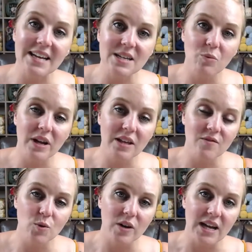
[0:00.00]
and I want
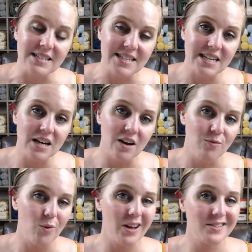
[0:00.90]
to give you an idea
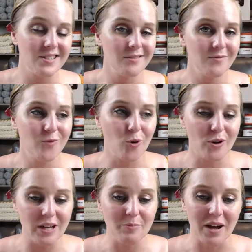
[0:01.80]
of what
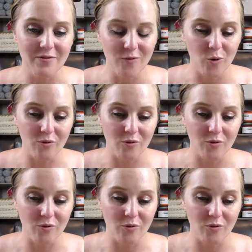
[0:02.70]
forty by